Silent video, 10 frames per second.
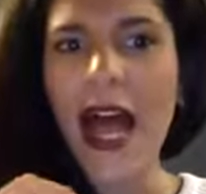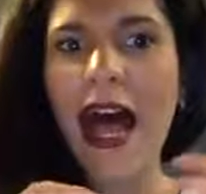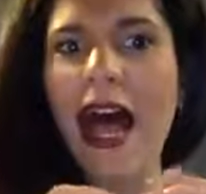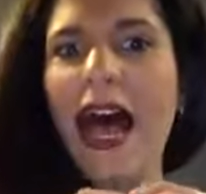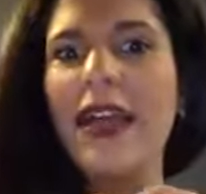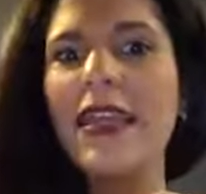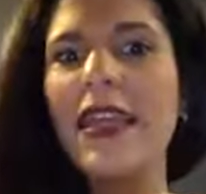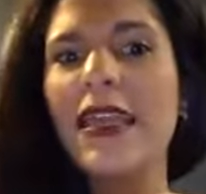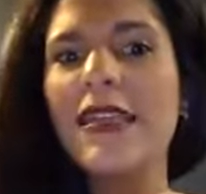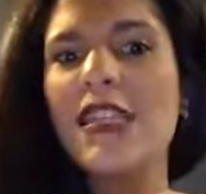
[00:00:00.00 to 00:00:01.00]
I
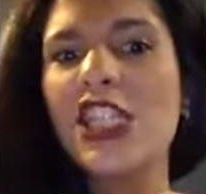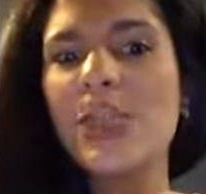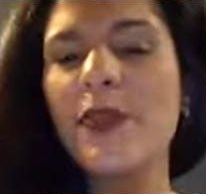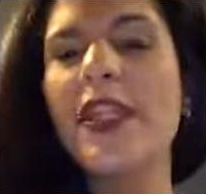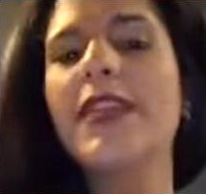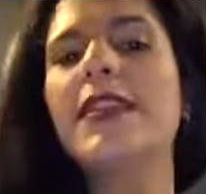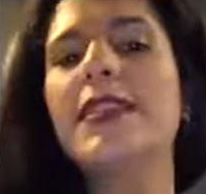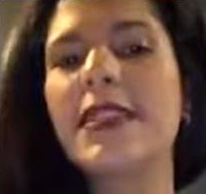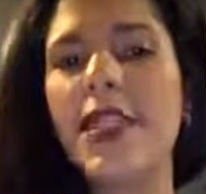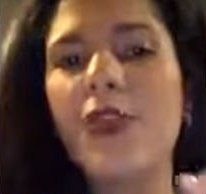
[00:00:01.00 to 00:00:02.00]
can split
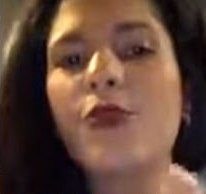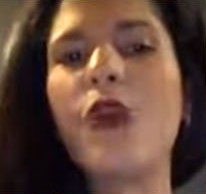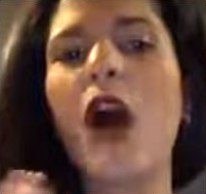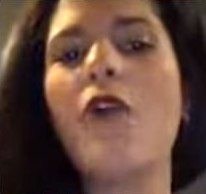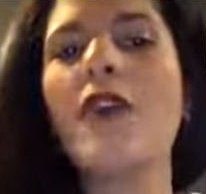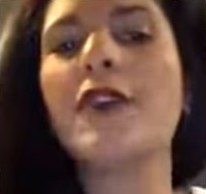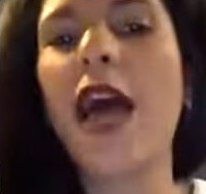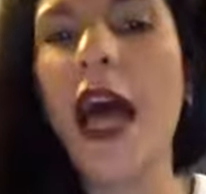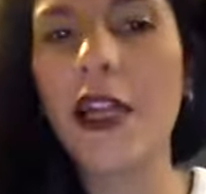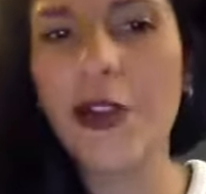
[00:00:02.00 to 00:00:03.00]
this thing throughout the
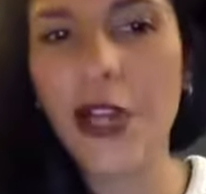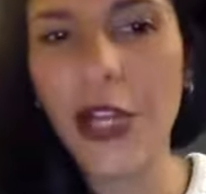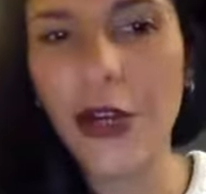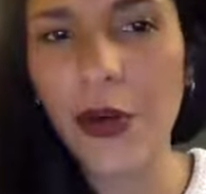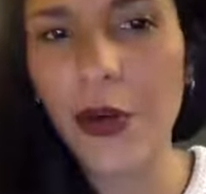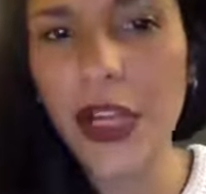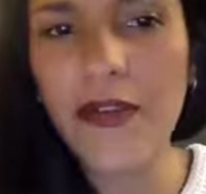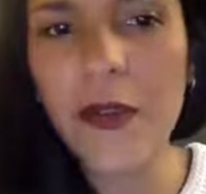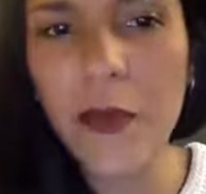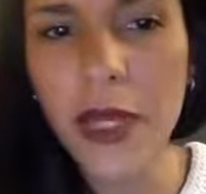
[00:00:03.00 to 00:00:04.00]
entire year or
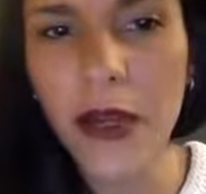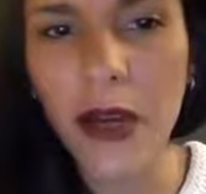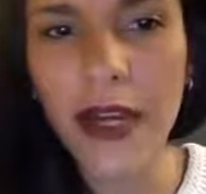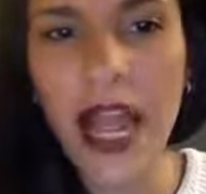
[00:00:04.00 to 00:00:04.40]
even beyond.